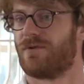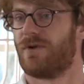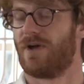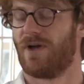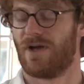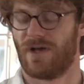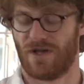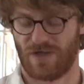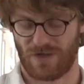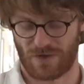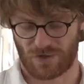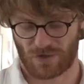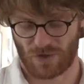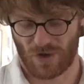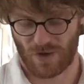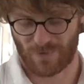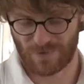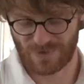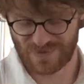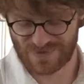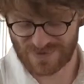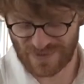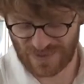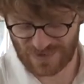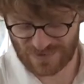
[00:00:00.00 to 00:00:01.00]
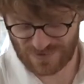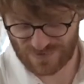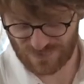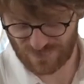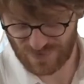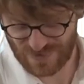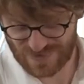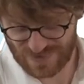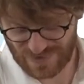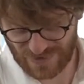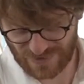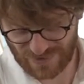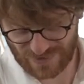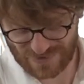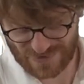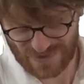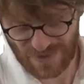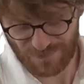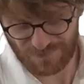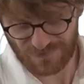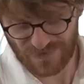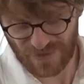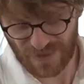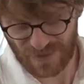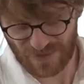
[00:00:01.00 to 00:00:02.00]
common sense reasoning and
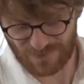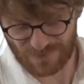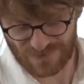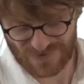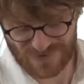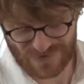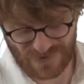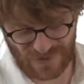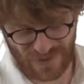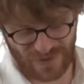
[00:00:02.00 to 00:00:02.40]
subtypes,